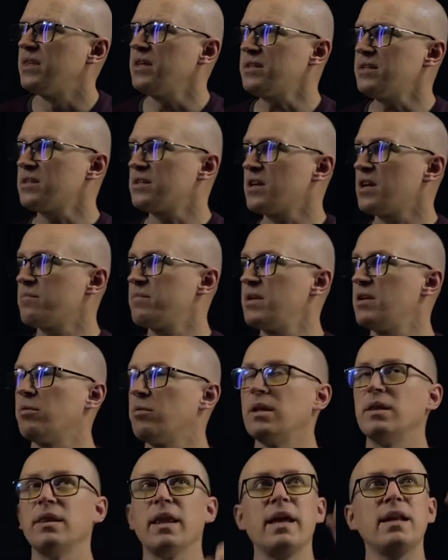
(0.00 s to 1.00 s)
is going to be
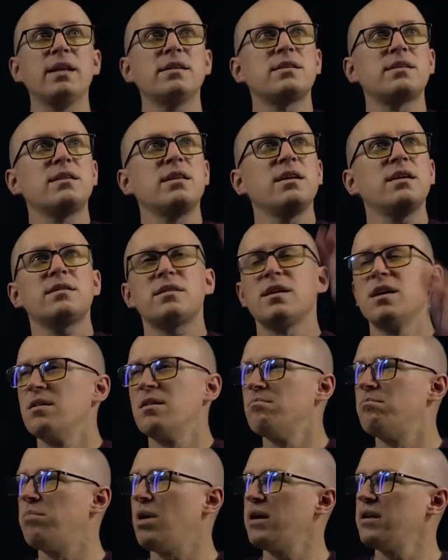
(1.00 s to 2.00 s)
related to this,
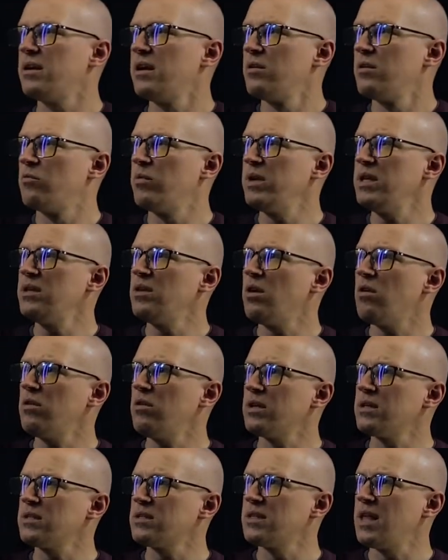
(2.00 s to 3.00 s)
but we
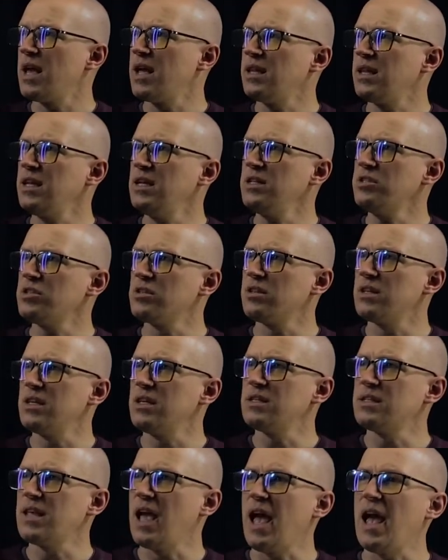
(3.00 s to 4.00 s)
notice that each of
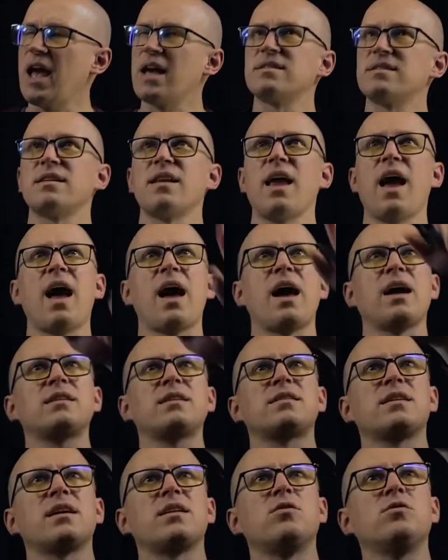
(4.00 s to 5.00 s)
these has an x,
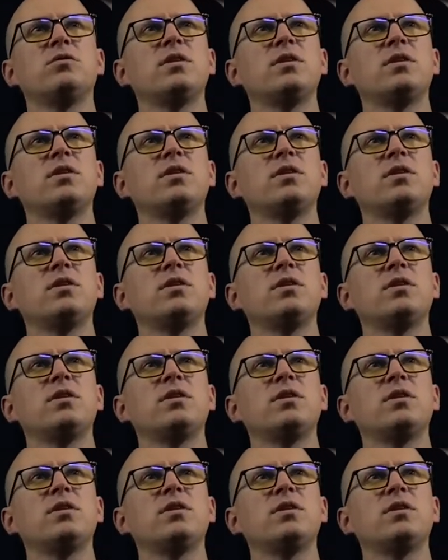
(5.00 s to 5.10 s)
and only